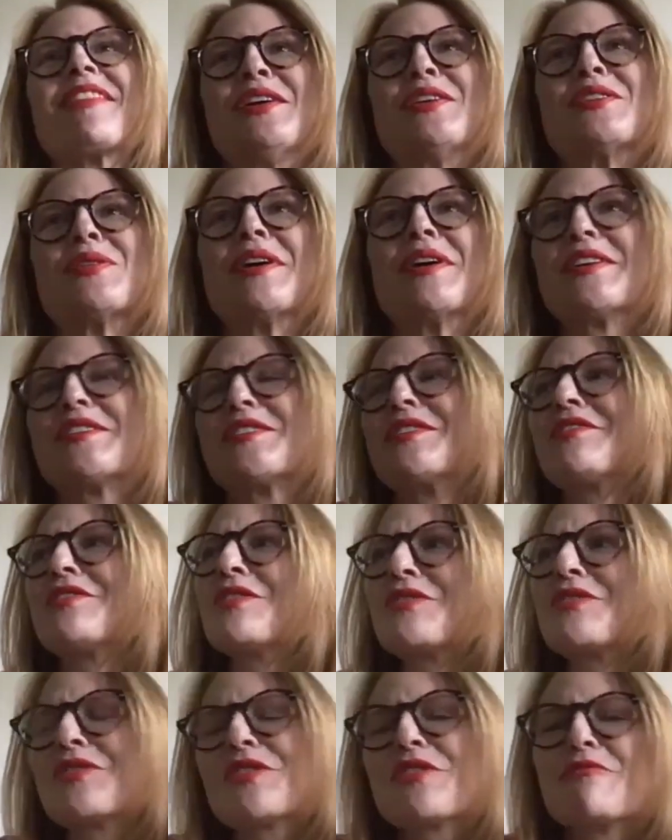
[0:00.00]
So I guess
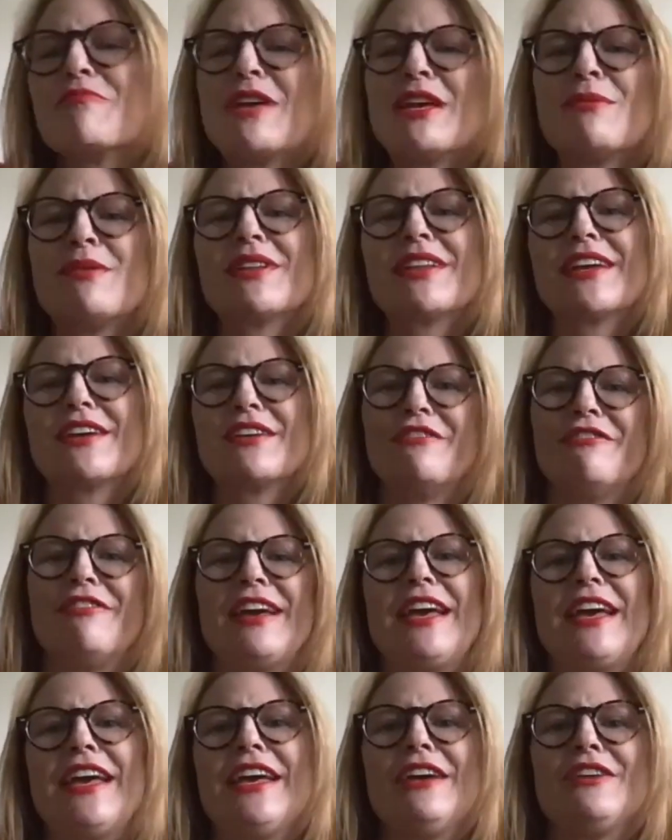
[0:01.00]
sort of maybe like a
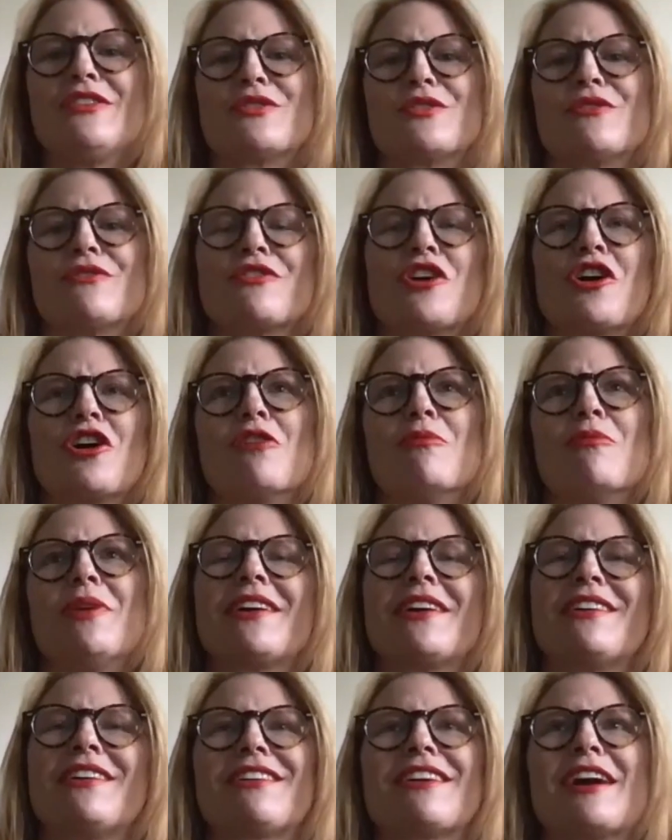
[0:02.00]
vague sort of
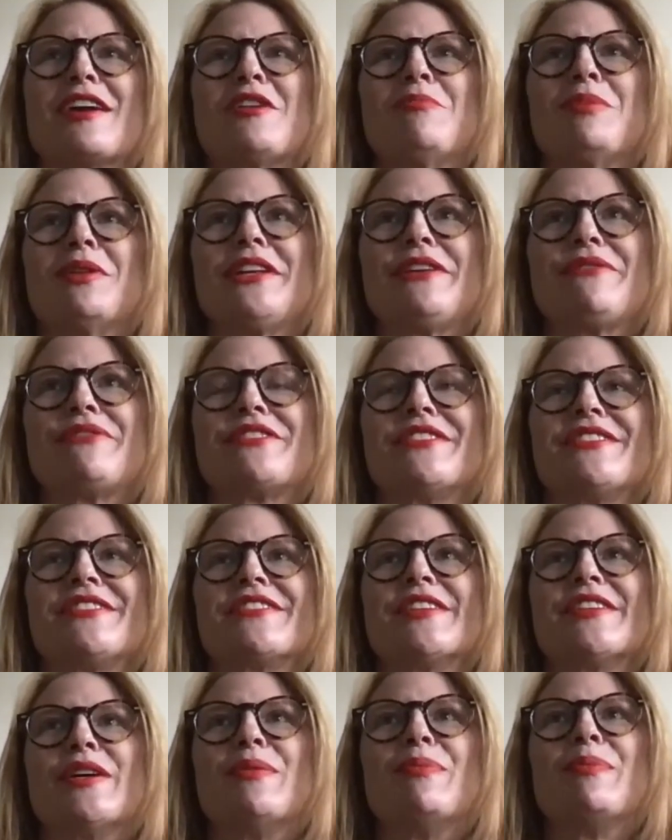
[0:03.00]
karmic kind of belief
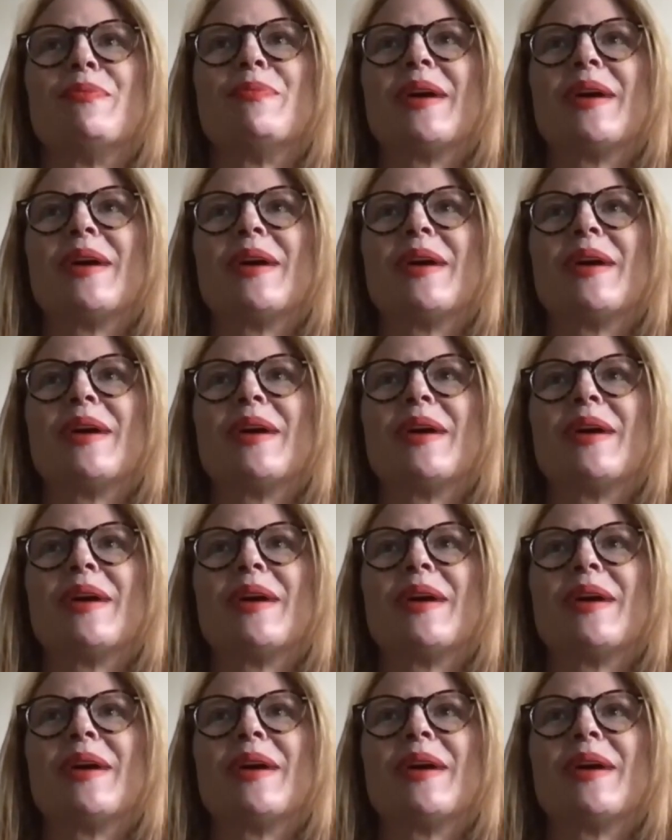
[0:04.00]
system,